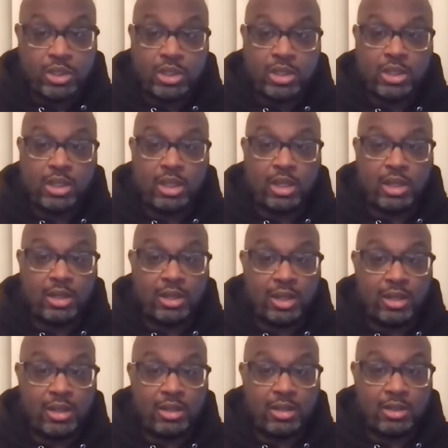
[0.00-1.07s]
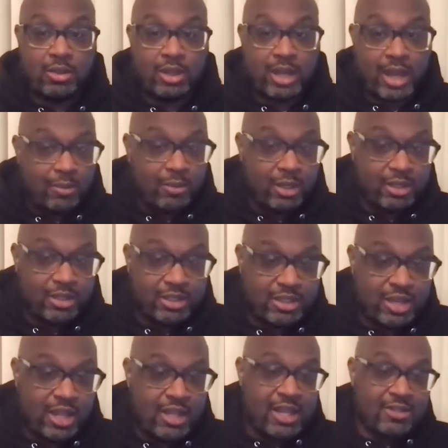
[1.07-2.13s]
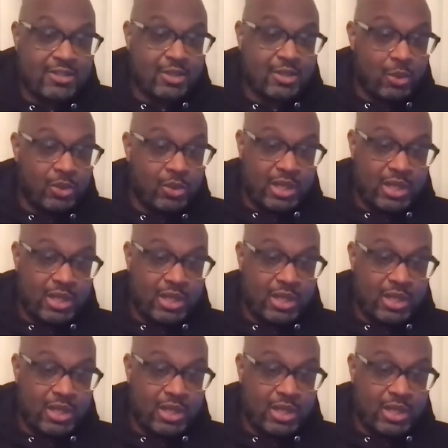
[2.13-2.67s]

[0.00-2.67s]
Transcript: and and and you know God bless the child has own,